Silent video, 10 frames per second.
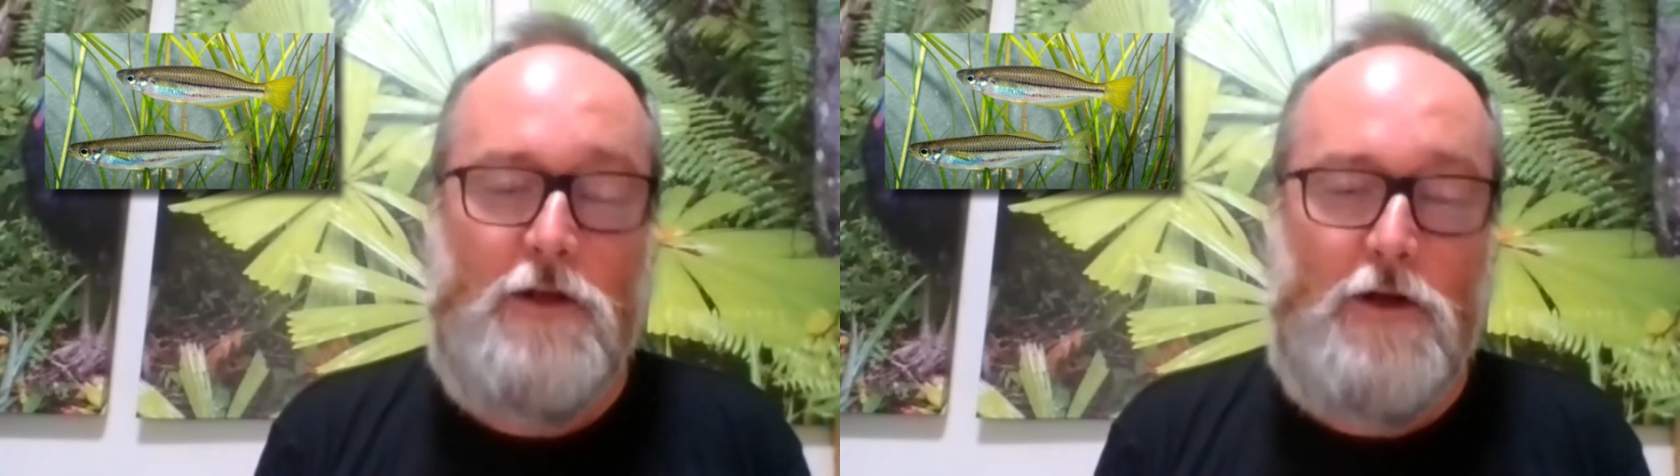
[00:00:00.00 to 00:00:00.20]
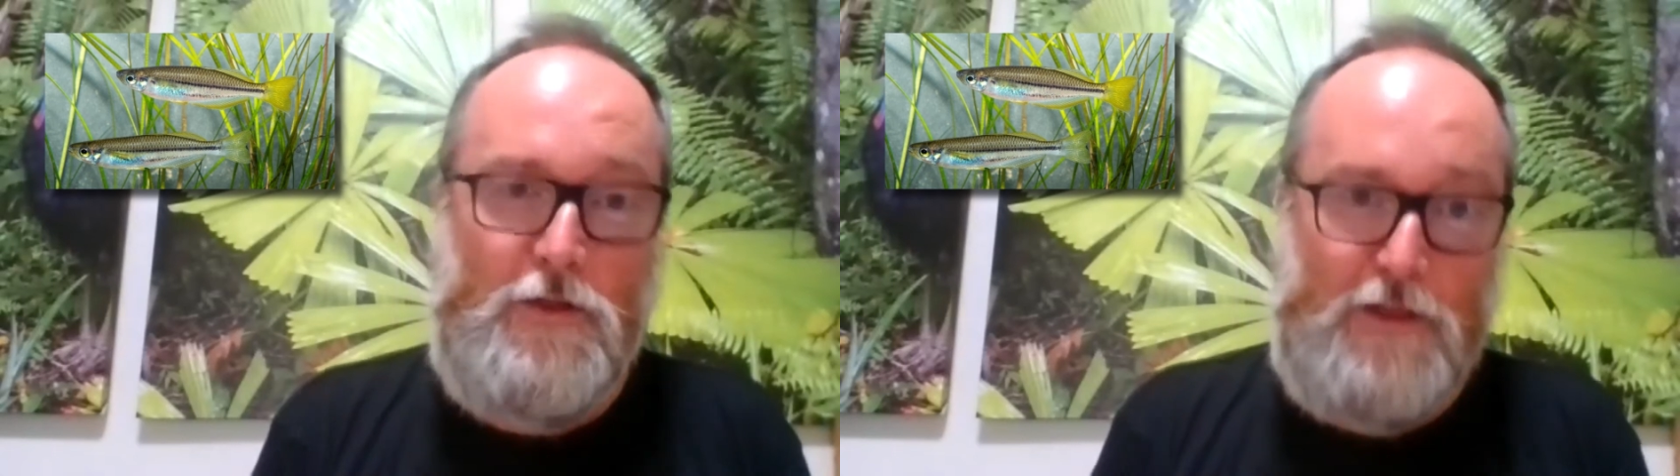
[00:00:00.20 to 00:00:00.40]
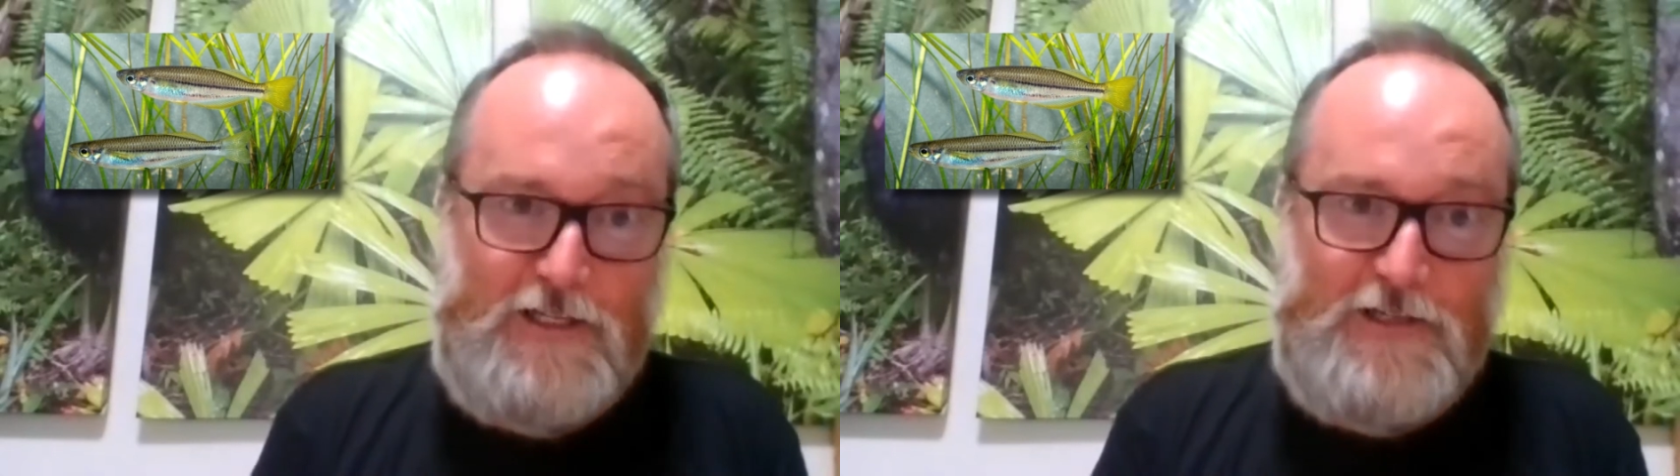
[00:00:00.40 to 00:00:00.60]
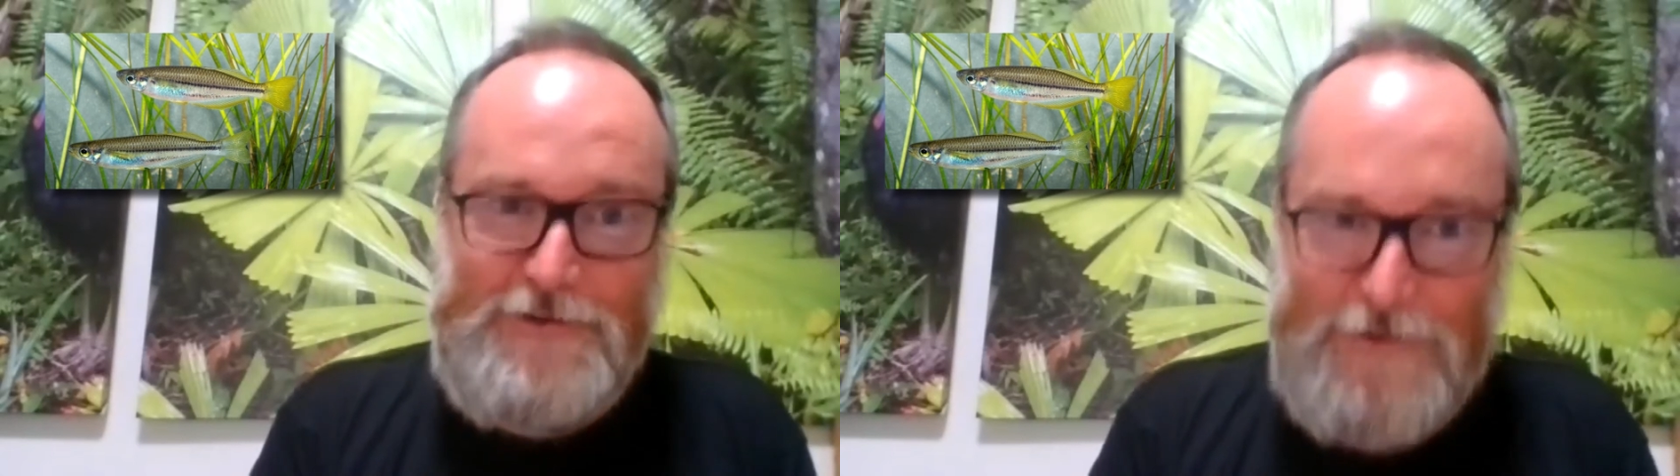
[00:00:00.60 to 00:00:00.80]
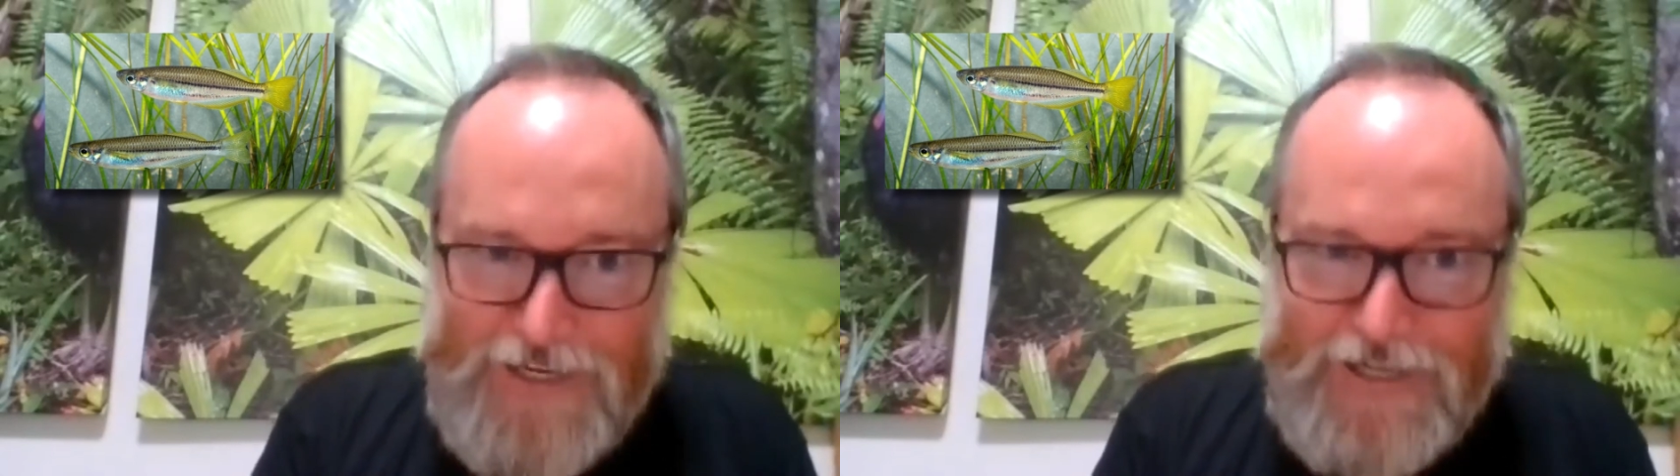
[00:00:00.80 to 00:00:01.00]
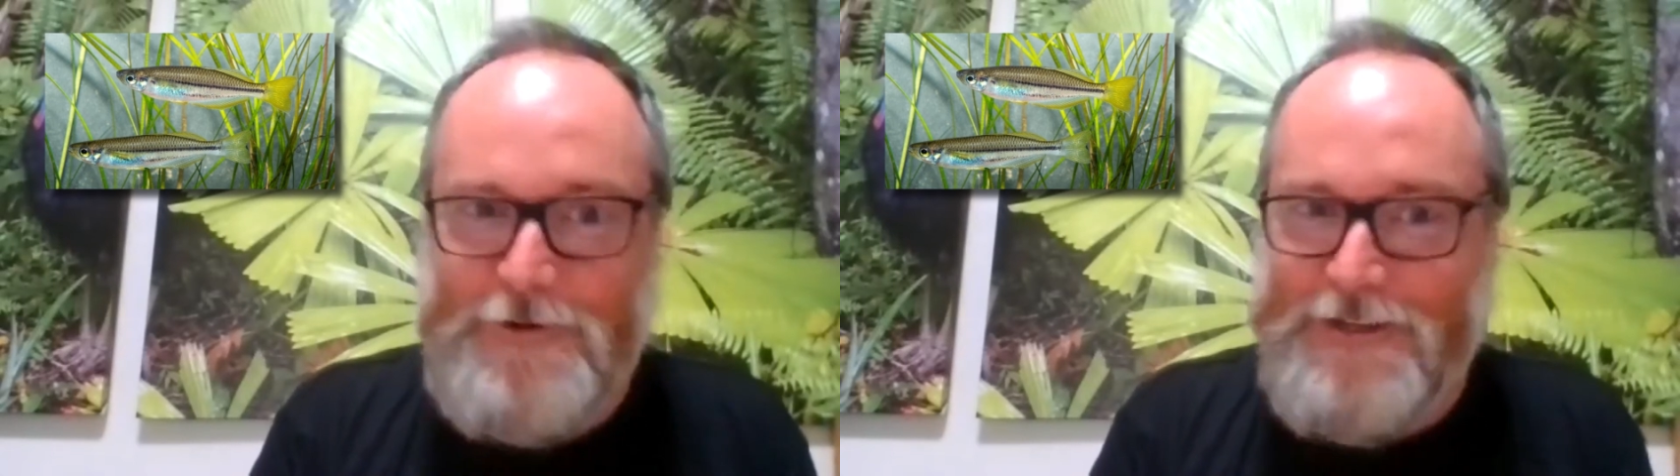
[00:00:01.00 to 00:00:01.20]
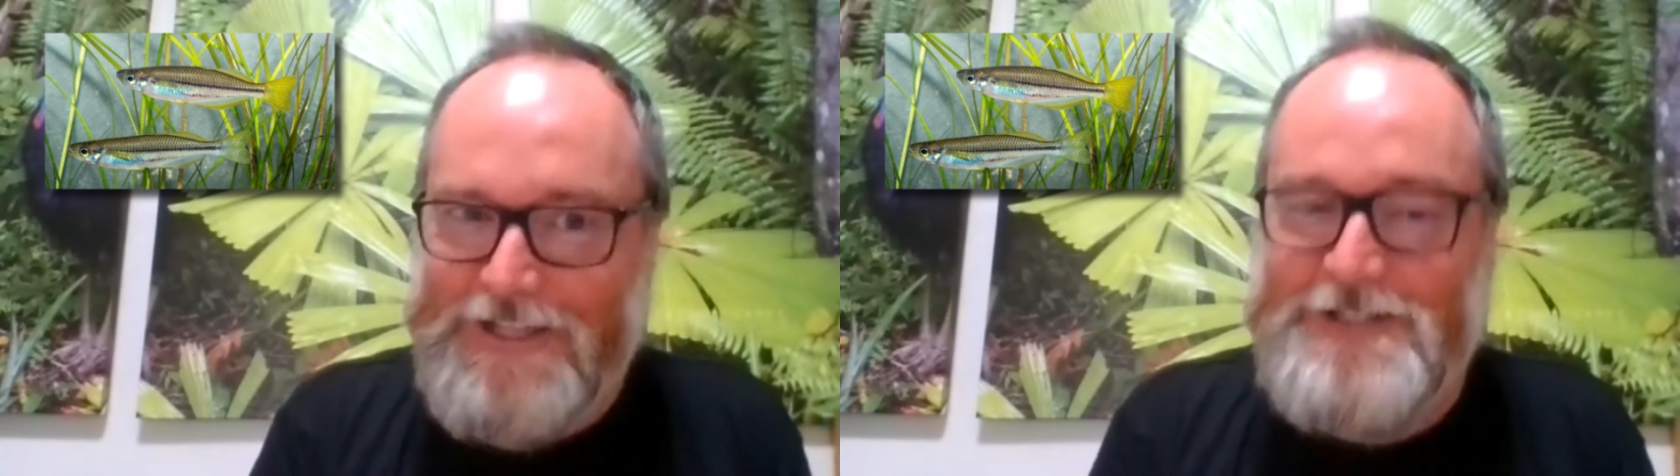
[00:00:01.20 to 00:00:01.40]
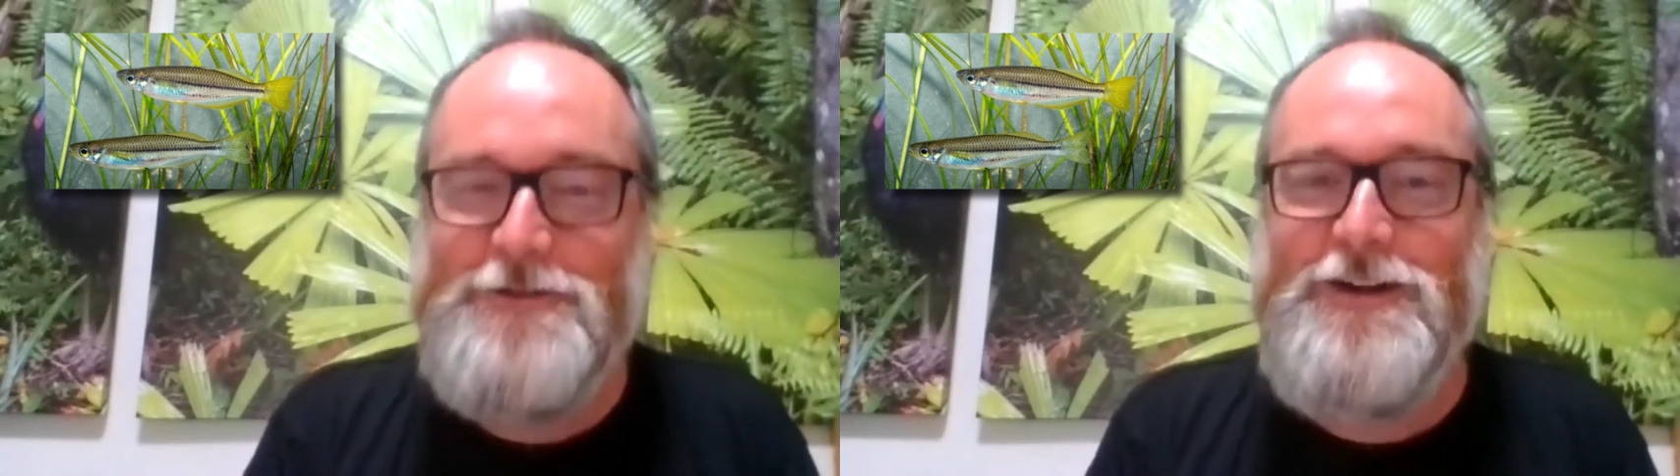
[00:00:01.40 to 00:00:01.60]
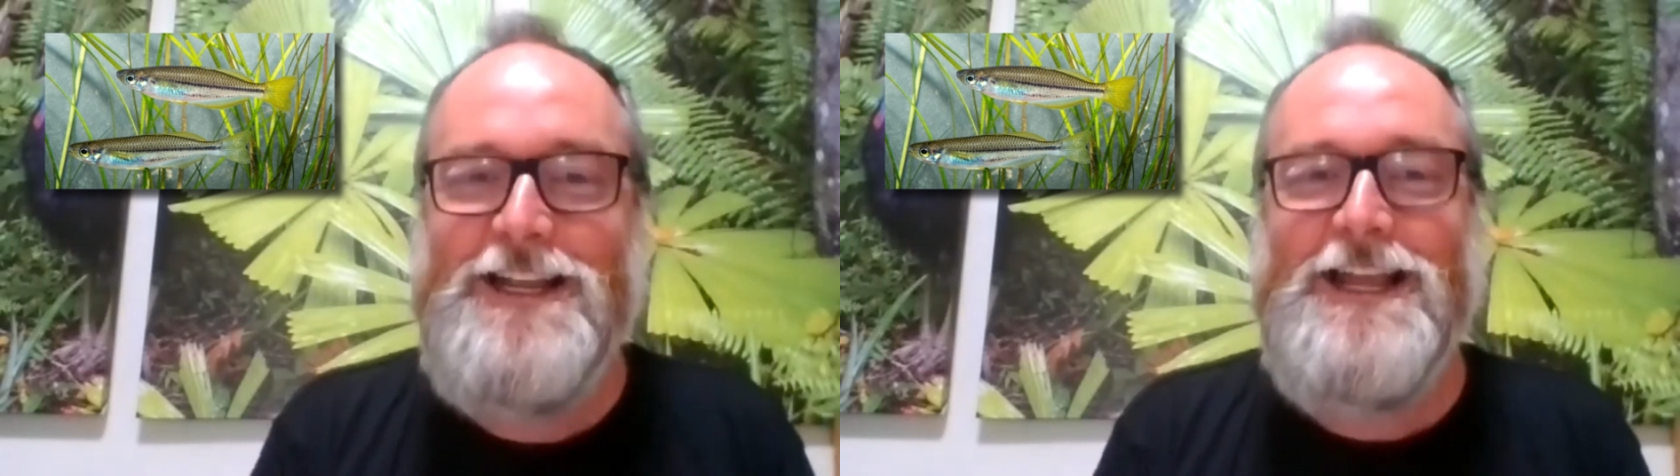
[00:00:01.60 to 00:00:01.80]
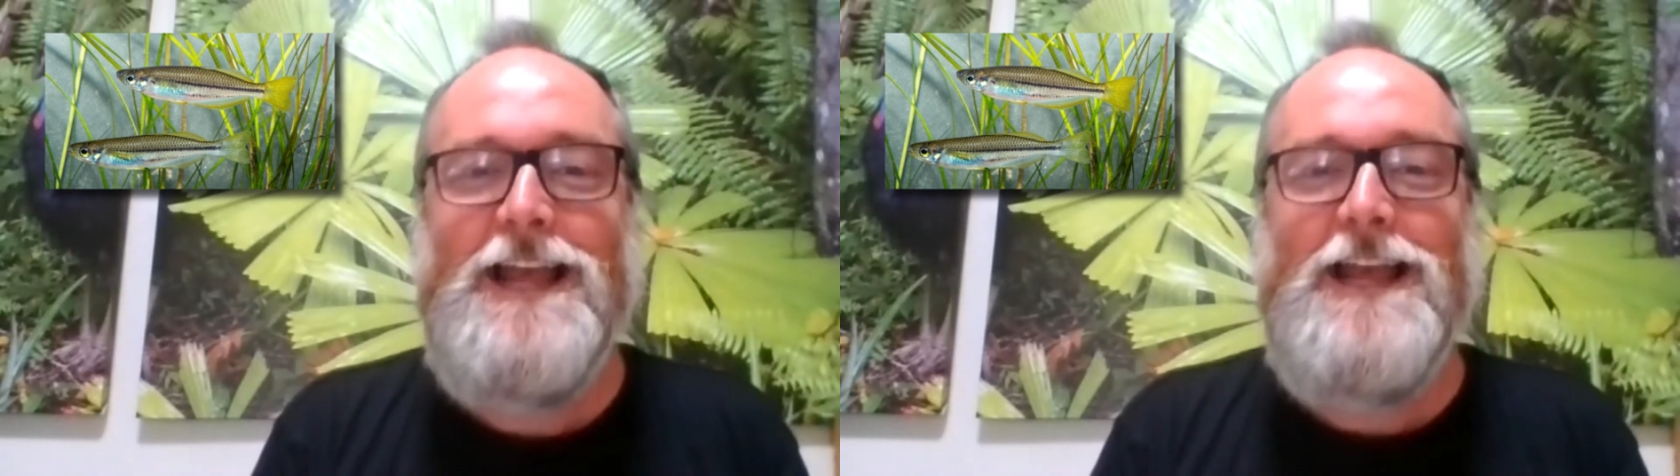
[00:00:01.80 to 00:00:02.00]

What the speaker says: on this creek or in this creek